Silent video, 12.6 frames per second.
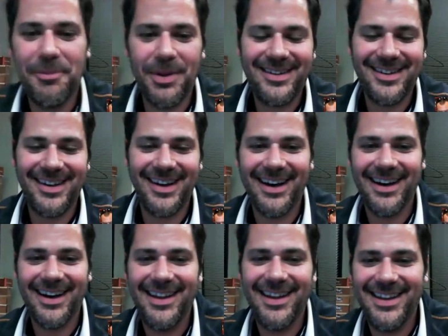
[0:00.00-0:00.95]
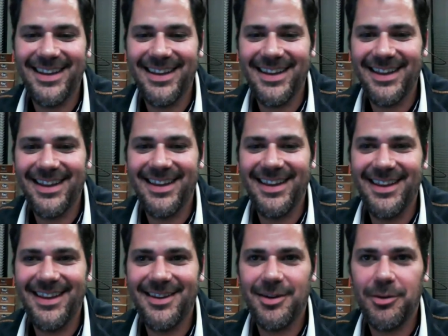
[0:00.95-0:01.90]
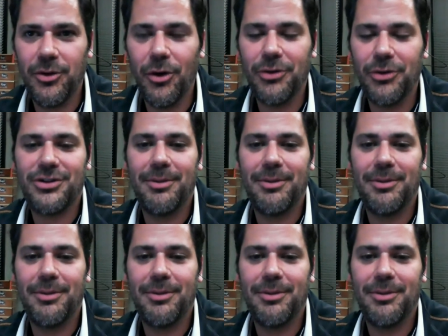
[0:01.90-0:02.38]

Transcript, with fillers: But uh, known